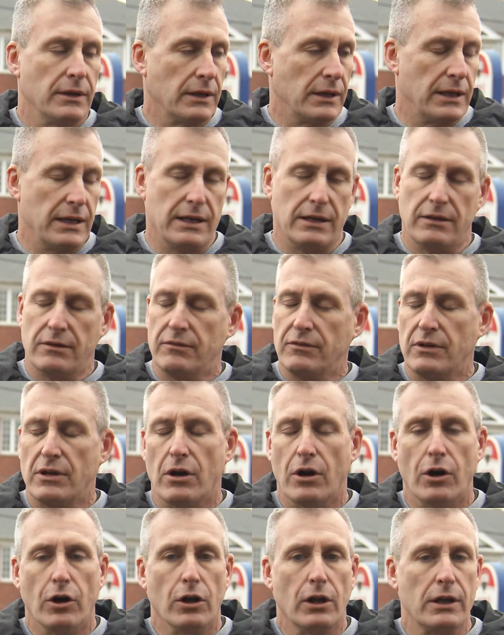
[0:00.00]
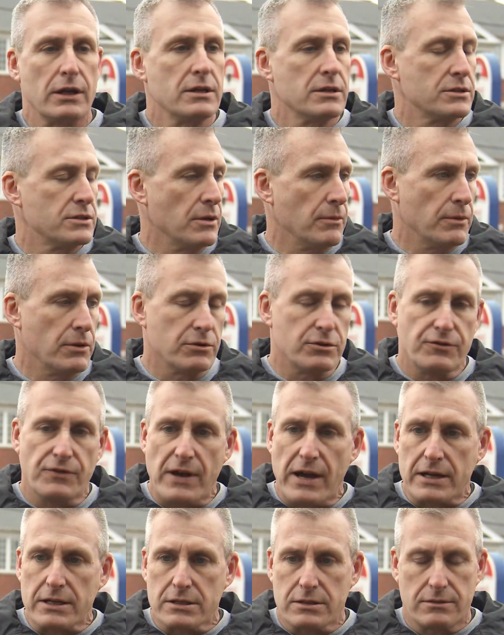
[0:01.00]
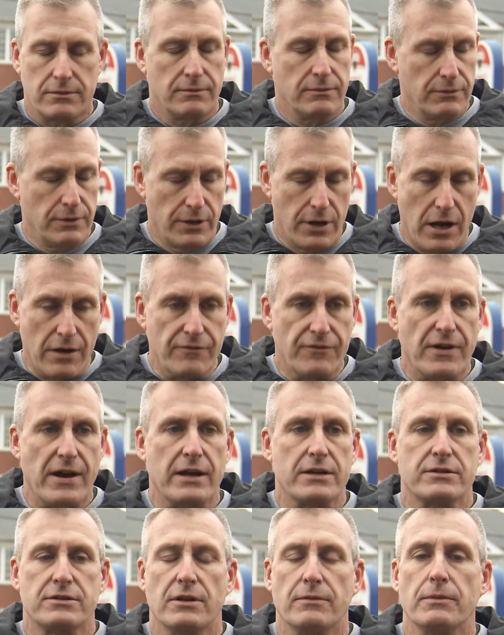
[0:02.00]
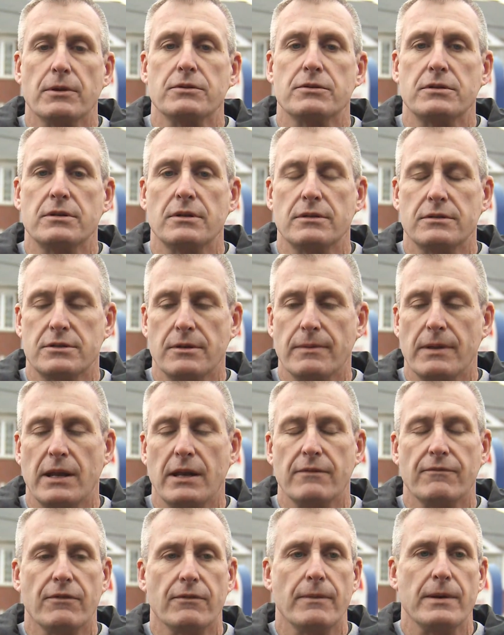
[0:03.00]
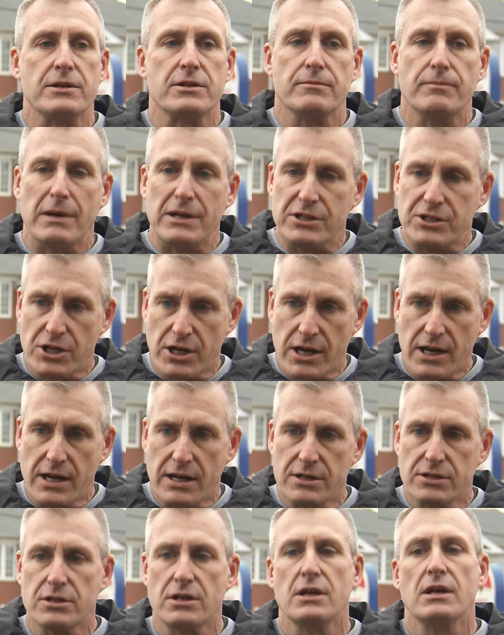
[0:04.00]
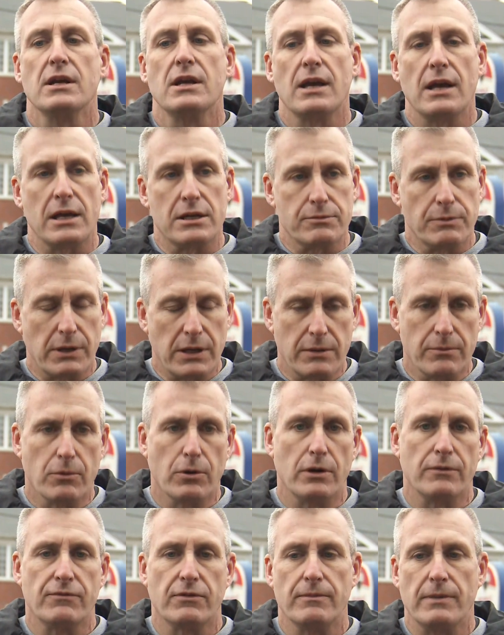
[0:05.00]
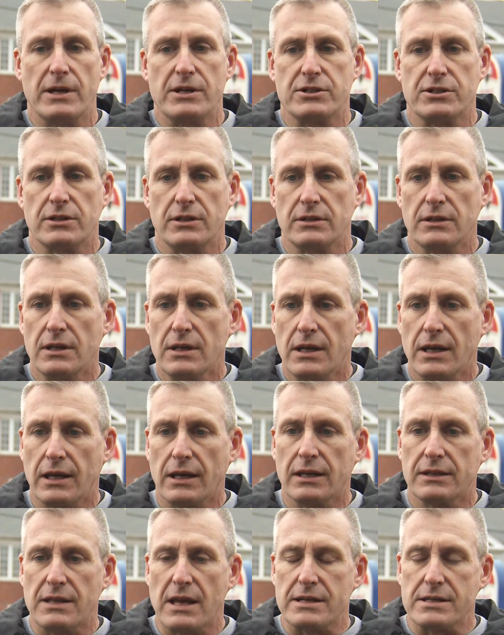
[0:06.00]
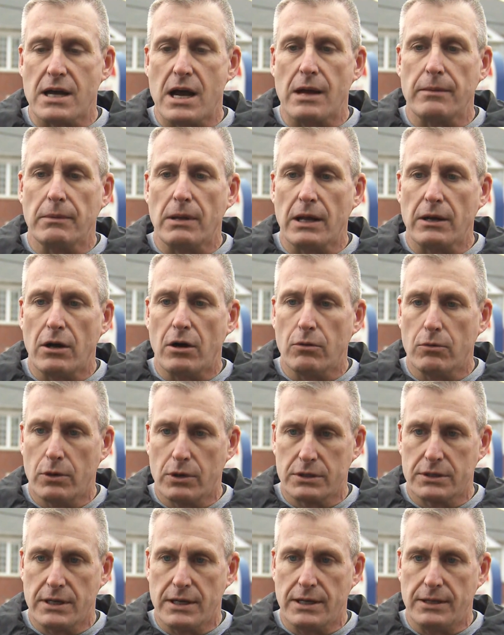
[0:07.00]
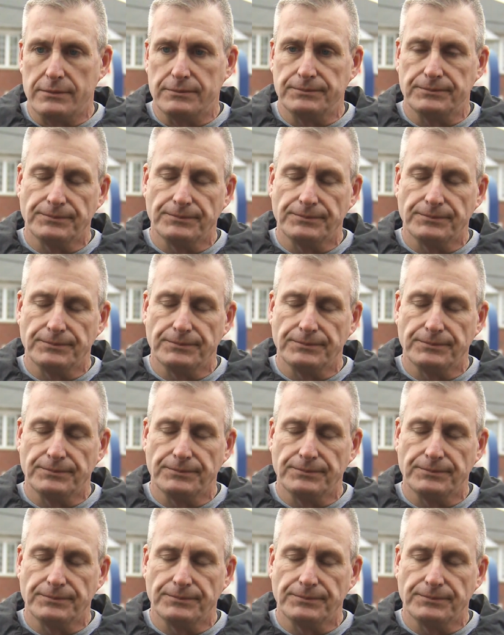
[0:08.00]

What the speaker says: again, early, some of those facts, they're not facts. Some of that information may change as we get more information and get that timeline all worked out.